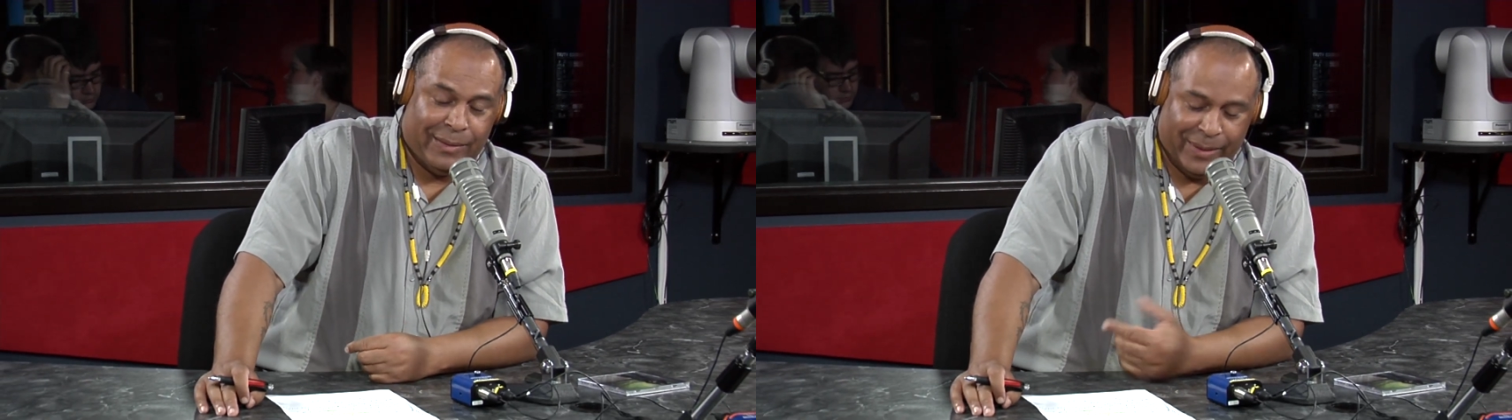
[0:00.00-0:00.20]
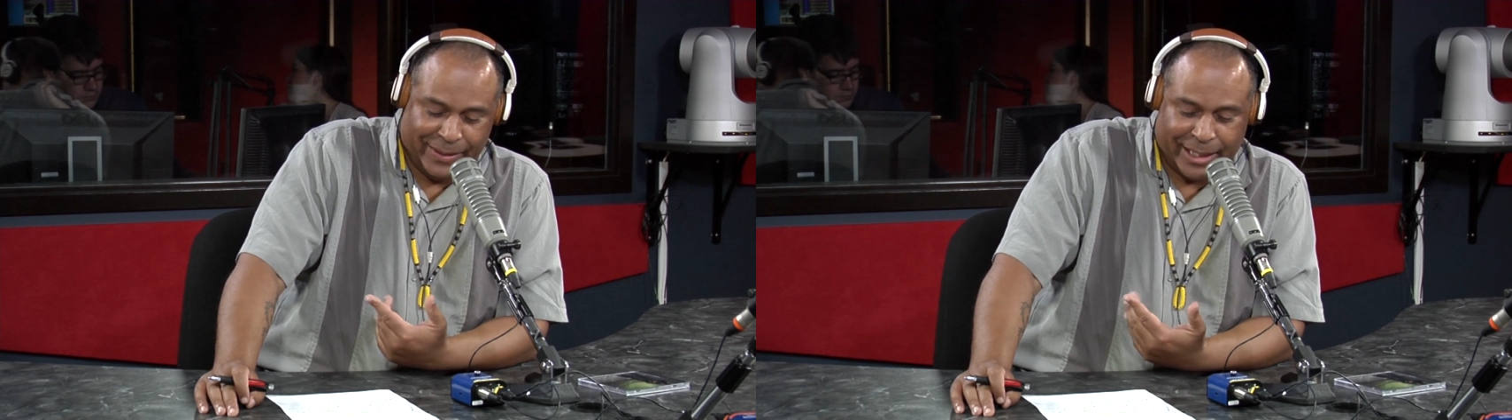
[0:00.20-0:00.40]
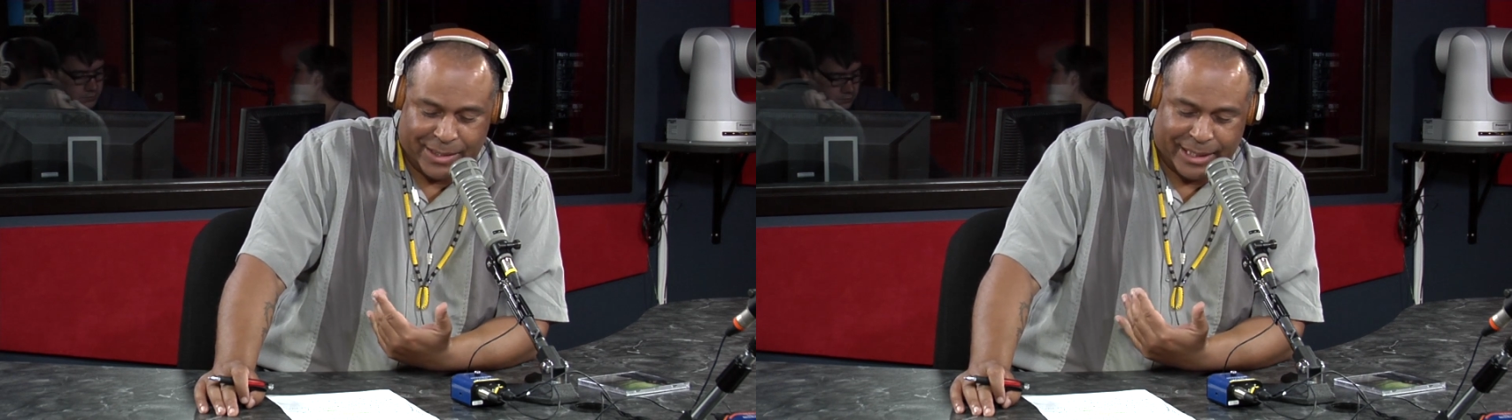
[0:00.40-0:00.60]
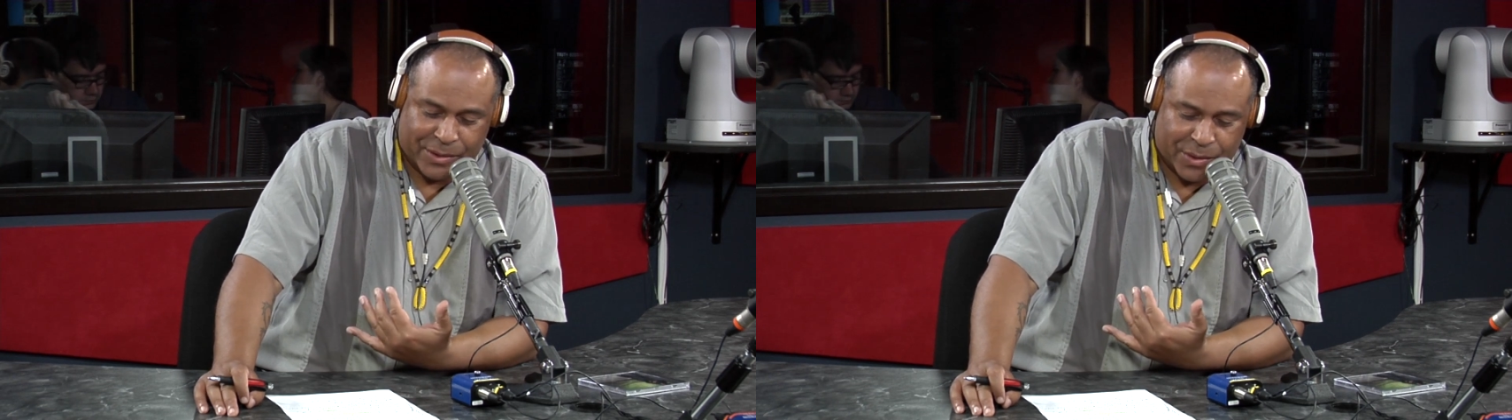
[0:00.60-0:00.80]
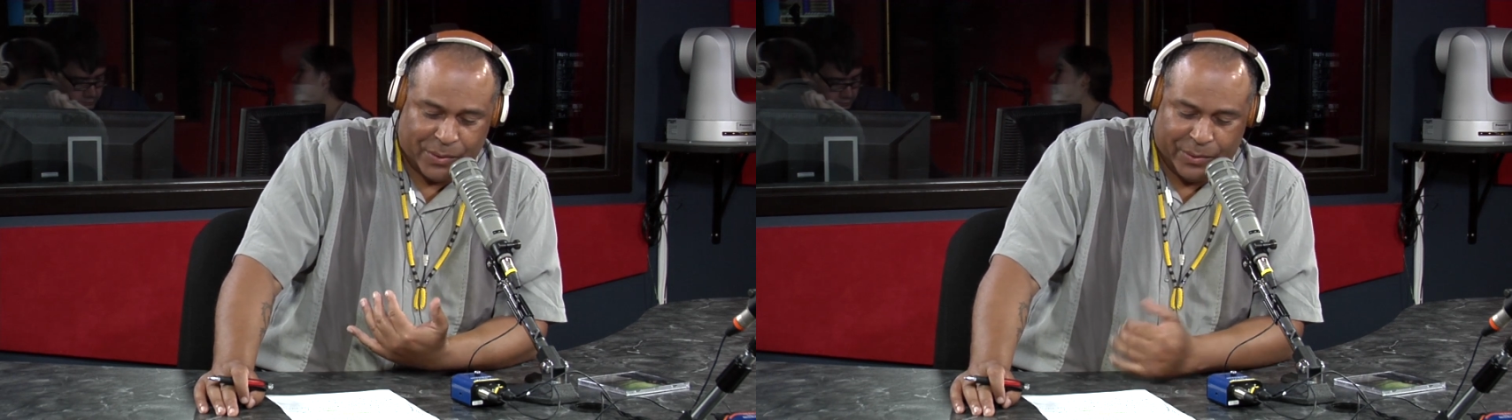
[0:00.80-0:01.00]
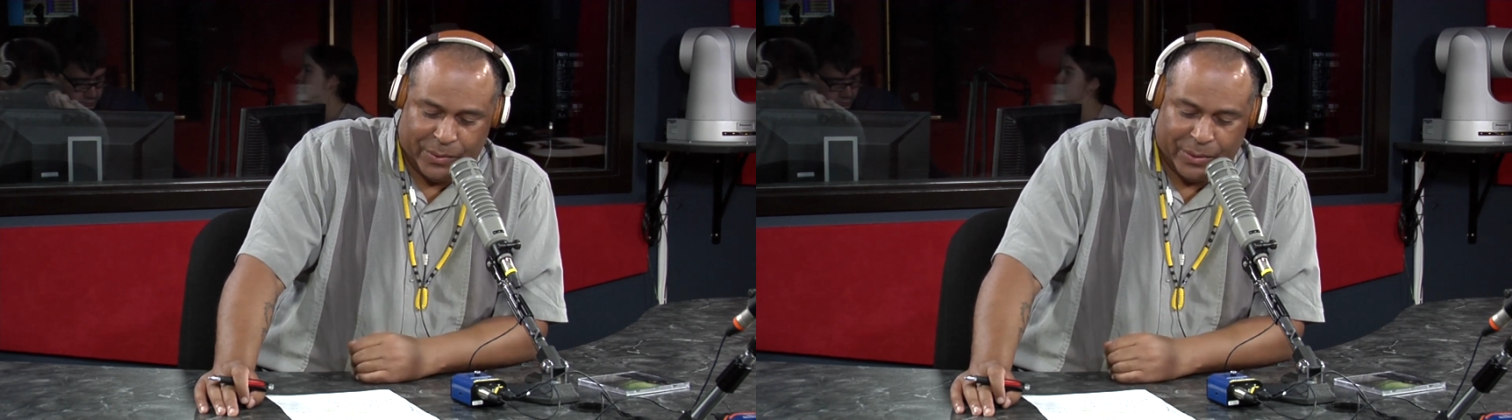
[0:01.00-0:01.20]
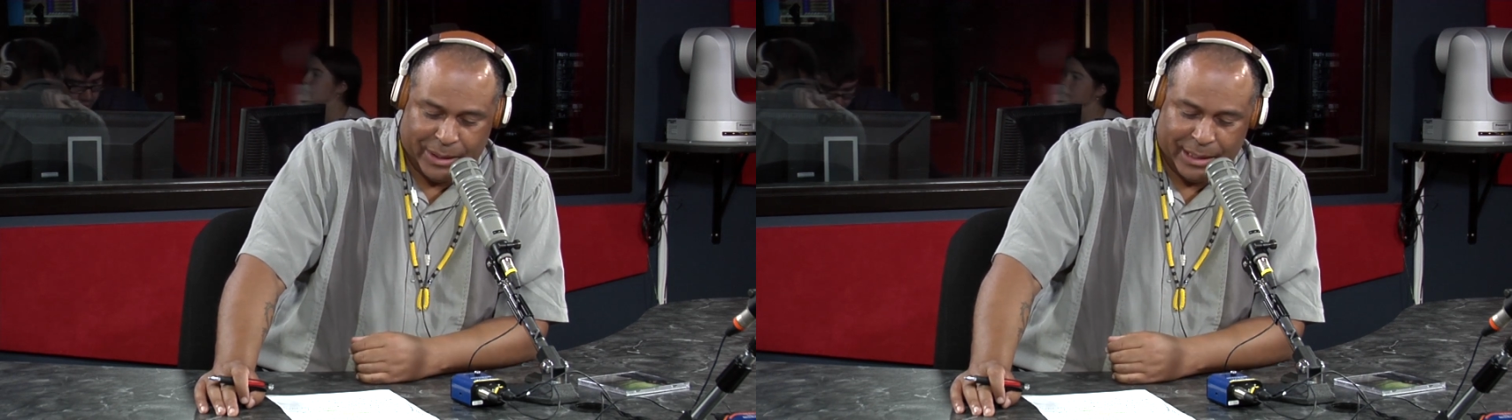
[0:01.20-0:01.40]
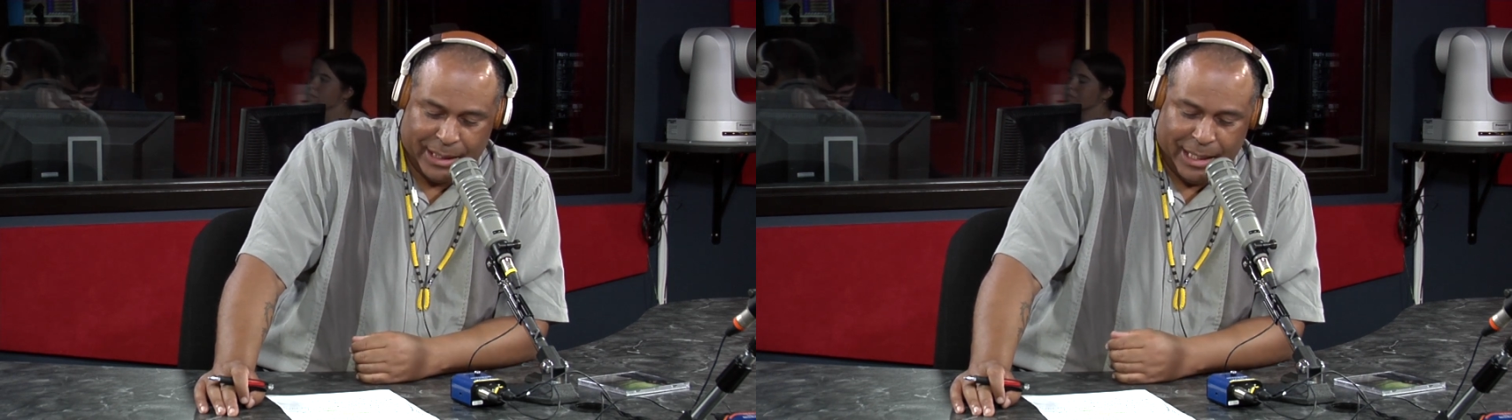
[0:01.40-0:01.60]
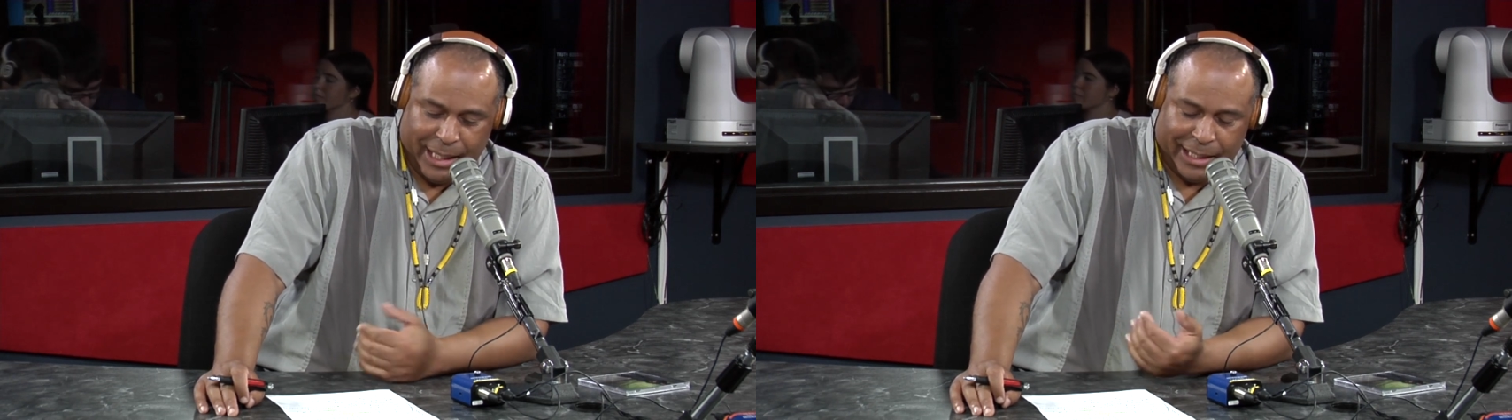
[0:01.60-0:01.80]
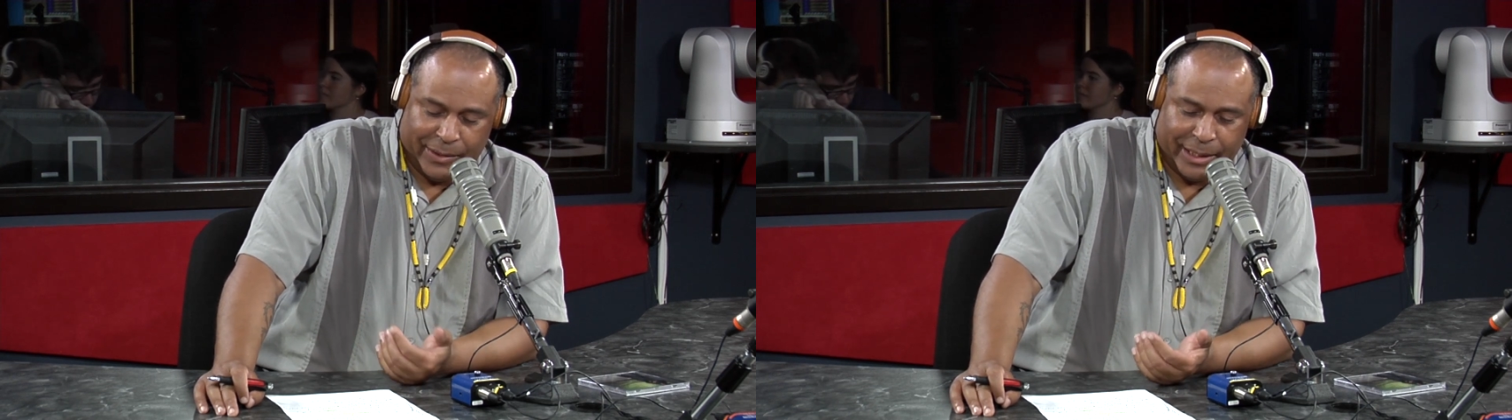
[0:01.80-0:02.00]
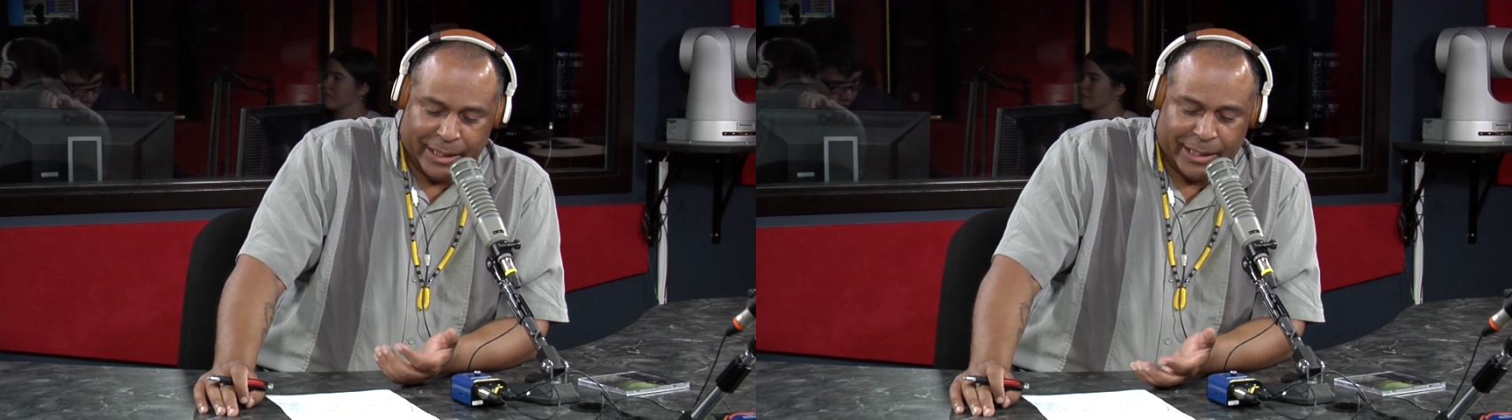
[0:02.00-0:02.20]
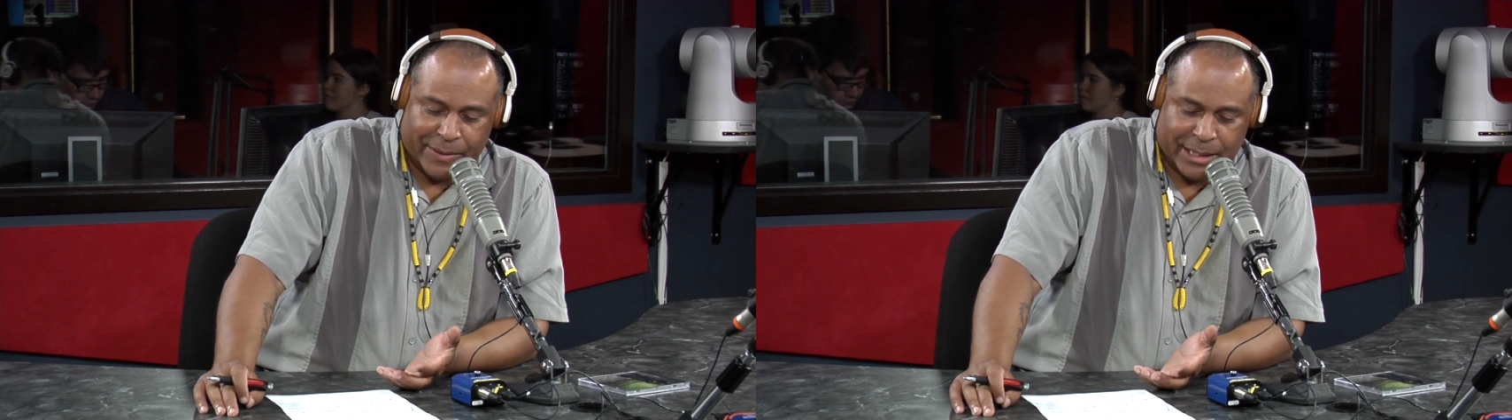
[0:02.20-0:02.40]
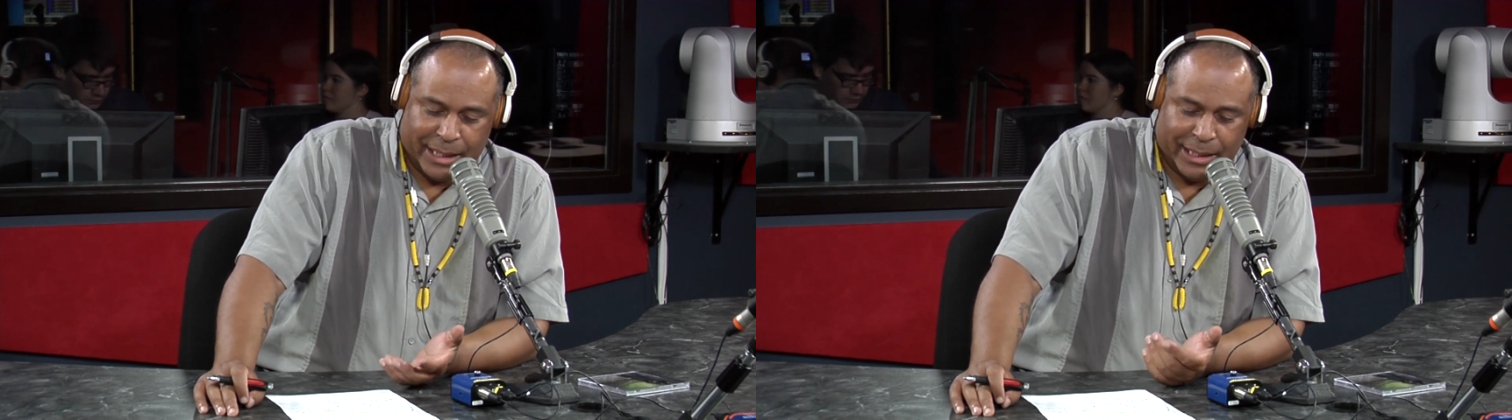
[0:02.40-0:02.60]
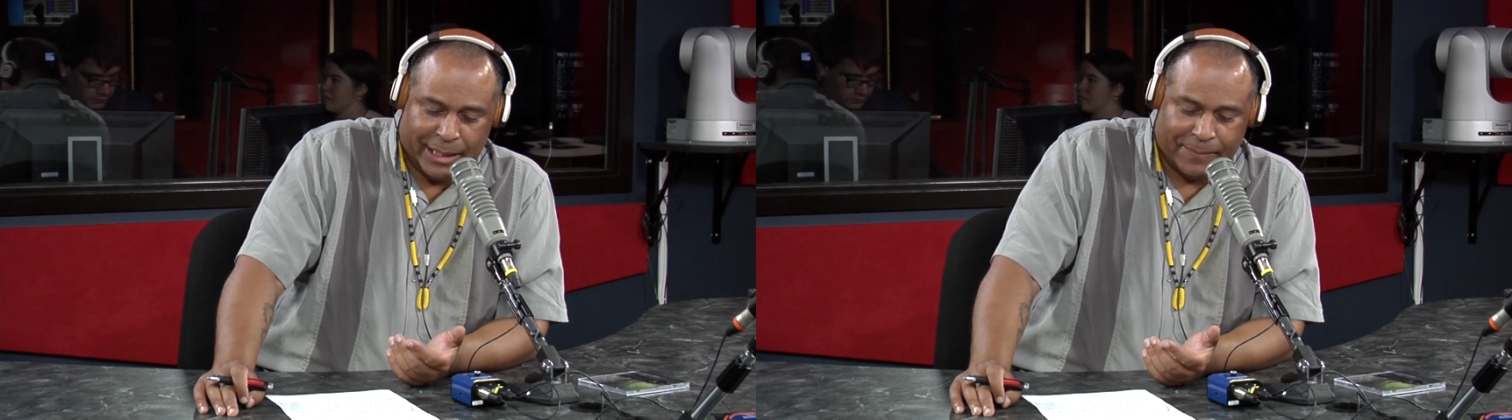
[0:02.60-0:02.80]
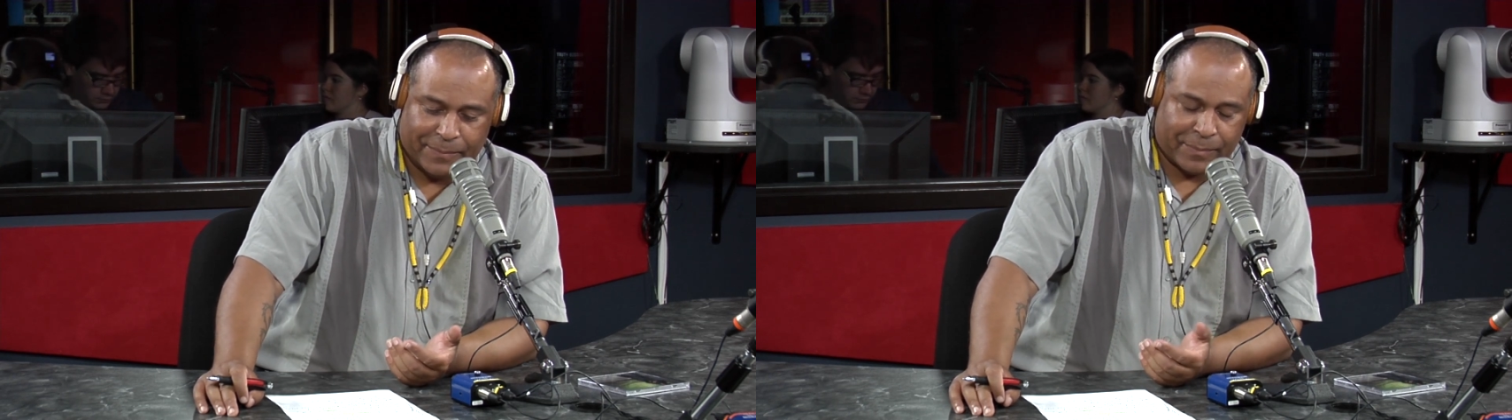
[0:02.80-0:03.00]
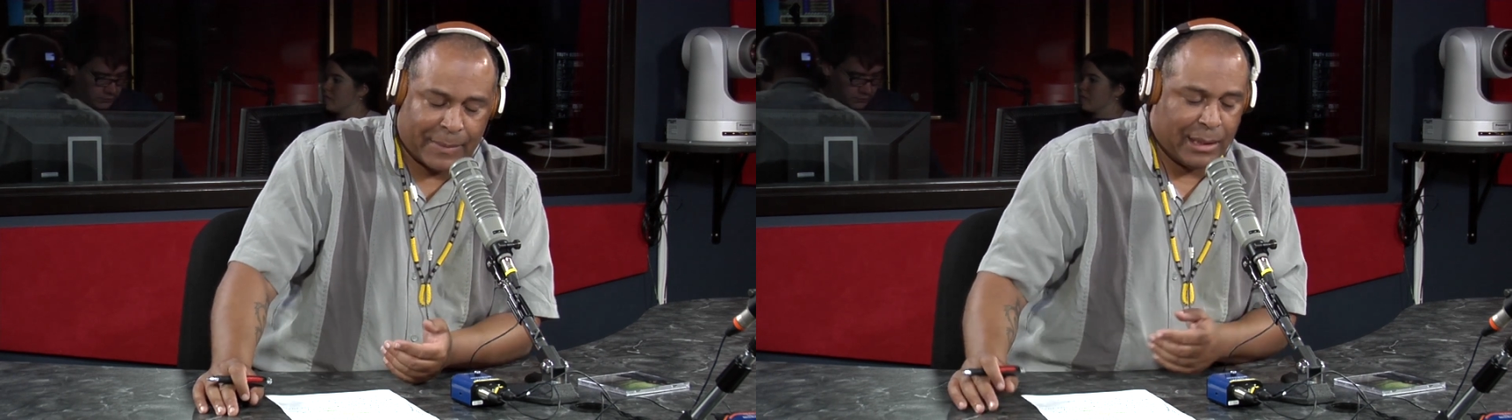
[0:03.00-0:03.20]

wow, that is like so cool. You know, and I was thinking,